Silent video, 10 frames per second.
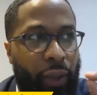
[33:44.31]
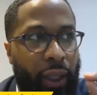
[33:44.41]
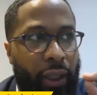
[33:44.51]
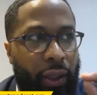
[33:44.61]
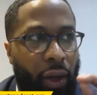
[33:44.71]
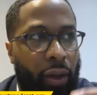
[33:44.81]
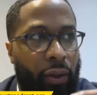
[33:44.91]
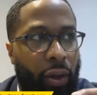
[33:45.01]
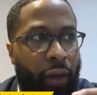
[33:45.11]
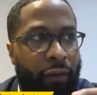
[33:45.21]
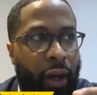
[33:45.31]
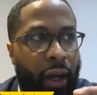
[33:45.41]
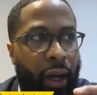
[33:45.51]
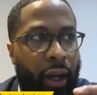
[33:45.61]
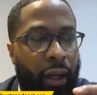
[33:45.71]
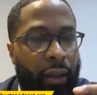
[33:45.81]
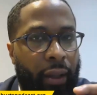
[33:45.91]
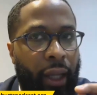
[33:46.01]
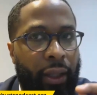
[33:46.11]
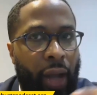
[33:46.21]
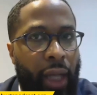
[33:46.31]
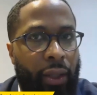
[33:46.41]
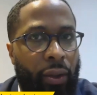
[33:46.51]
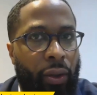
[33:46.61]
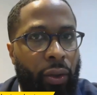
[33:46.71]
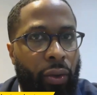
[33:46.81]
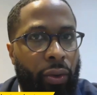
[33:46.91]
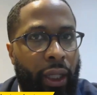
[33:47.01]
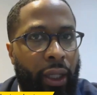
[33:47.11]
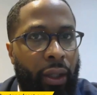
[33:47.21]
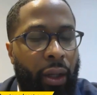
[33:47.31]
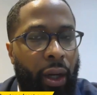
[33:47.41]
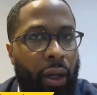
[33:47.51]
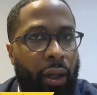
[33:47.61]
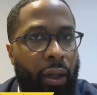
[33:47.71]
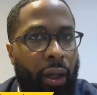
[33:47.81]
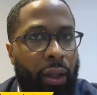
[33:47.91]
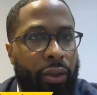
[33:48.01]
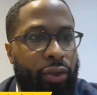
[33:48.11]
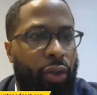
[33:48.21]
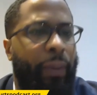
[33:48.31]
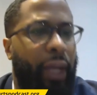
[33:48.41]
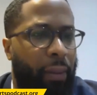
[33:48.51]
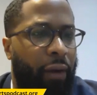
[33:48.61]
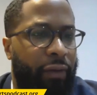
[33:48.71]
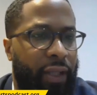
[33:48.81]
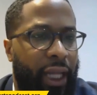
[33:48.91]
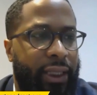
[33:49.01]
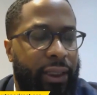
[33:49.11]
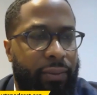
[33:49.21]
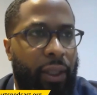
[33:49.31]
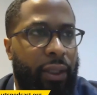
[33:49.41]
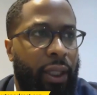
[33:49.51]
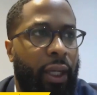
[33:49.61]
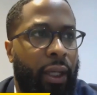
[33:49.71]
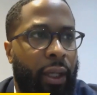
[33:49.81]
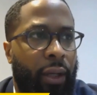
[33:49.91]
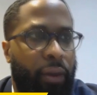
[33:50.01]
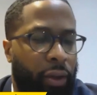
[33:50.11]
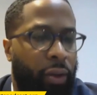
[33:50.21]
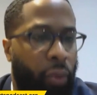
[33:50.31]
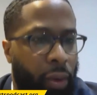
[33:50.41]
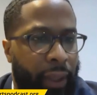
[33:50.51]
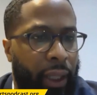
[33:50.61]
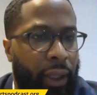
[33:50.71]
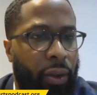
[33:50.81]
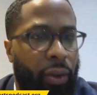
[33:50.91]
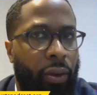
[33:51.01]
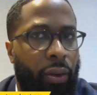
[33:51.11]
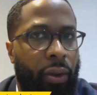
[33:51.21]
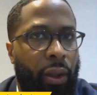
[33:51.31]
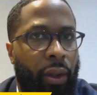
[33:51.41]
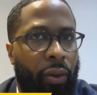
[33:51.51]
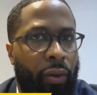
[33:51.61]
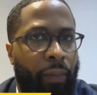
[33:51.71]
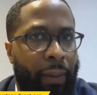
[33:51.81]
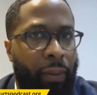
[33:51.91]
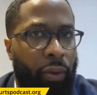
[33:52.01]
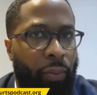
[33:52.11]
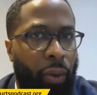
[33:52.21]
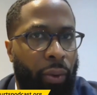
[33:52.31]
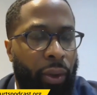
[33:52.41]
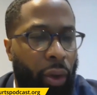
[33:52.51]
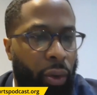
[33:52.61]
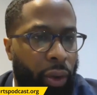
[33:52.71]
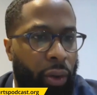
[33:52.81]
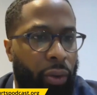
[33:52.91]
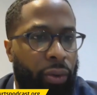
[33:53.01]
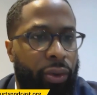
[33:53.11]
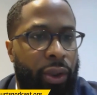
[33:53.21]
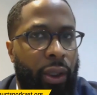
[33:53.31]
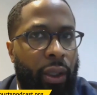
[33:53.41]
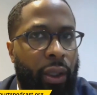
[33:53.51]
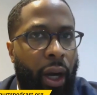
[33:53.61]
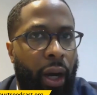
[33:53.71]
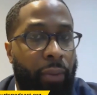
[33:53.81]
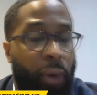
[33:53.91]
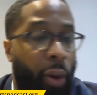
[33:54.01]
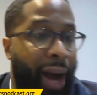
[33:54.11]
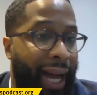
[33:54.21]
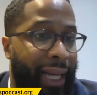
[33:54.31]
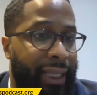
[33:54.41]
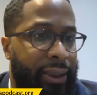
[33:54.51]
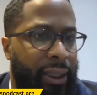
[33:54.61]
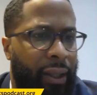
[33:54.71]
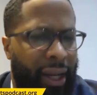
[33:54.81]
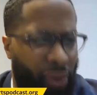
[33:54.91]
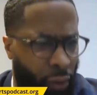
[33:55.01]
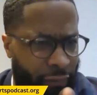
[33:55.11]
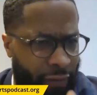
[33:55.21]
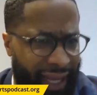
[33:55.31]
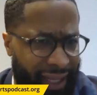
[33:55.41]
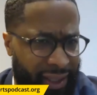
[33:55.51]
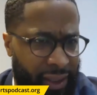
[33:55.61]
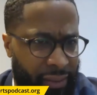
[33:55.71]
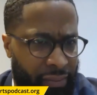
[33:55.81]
week an article of a doctor who they are stripping him of his license because there's a woman whose baby was born with no nose, no eyes, and no face.